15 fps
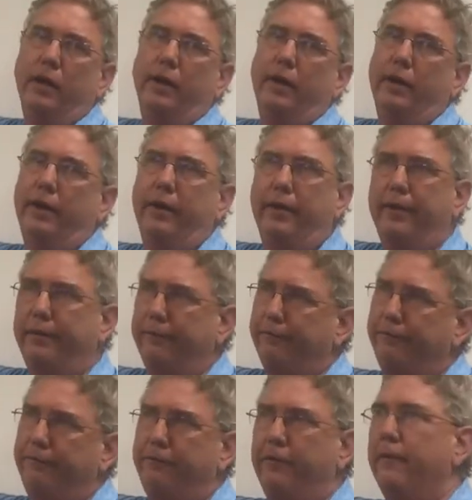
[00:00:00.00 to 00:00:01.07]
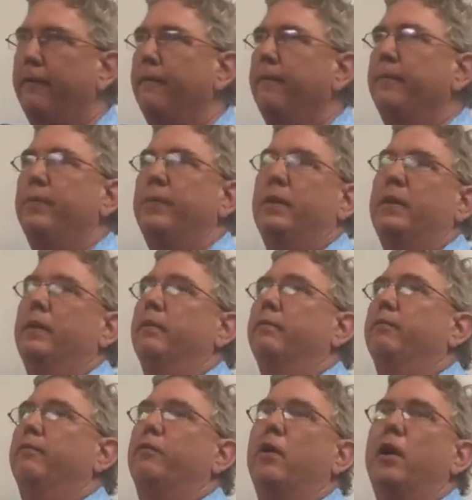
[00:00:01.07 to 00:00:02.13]
of
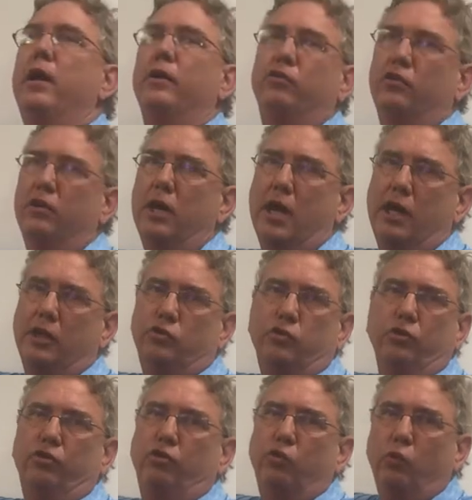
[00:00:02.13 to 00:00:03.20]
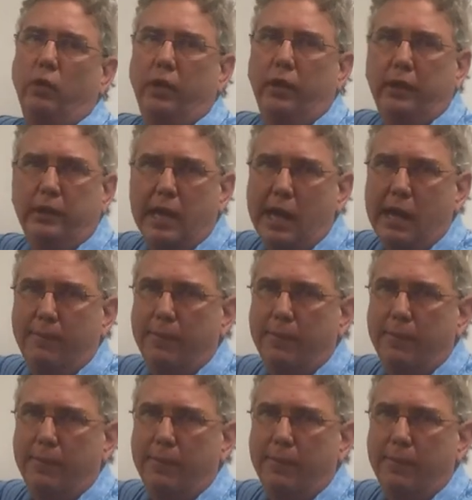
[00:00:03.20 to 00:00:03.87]
Frank Sinatra's Suite in A